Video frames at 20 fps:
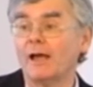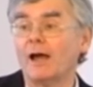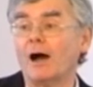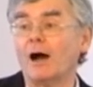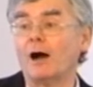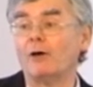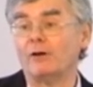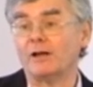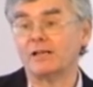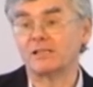
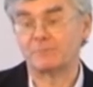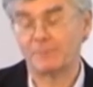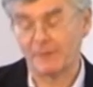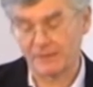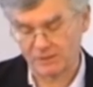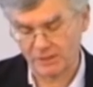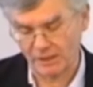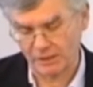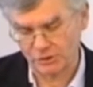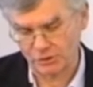our
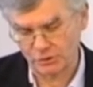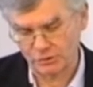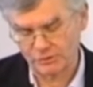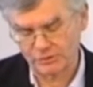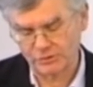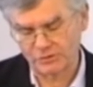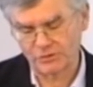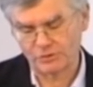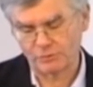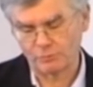
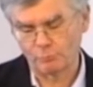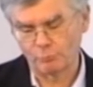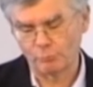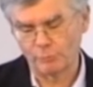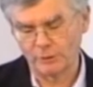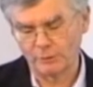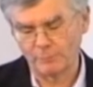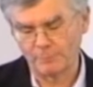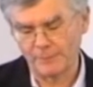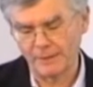expectations
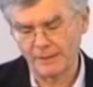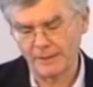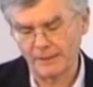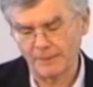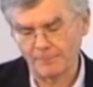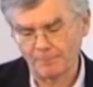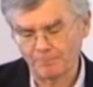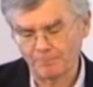will be.